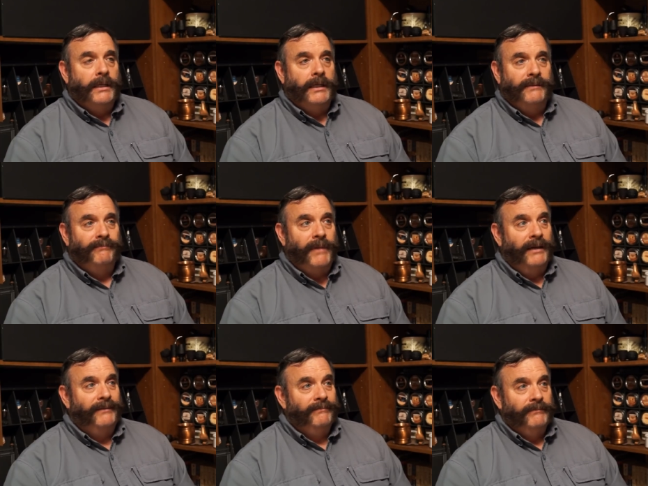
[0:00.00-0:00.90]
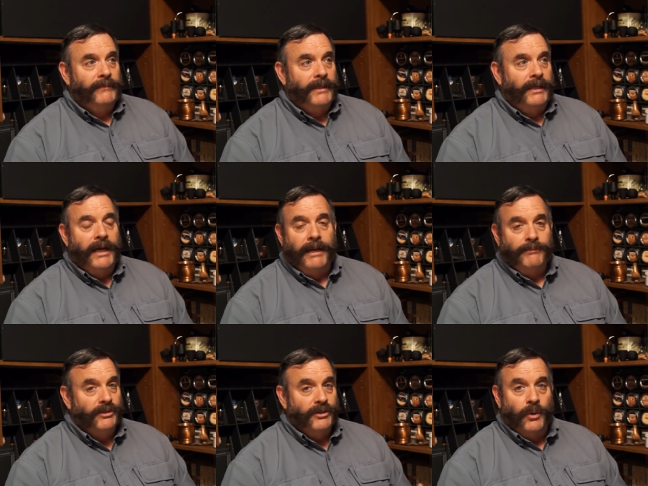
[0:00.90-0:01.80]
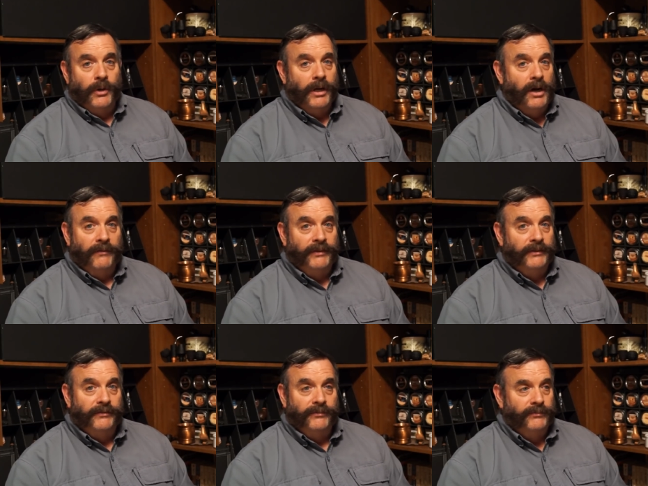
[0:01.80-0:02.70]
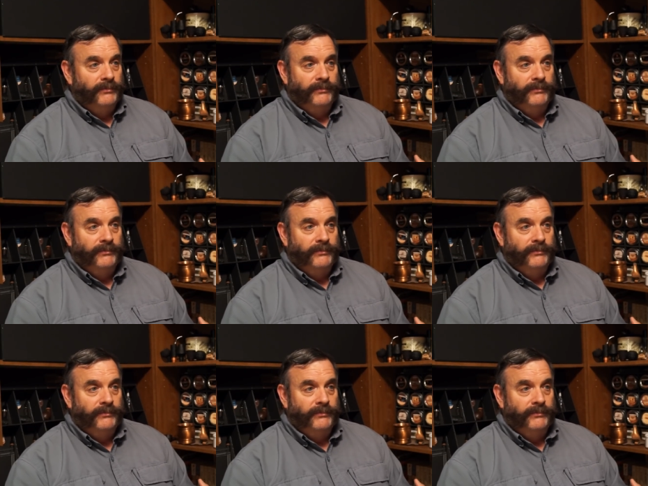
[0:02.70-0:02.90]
um, now I'm just going off of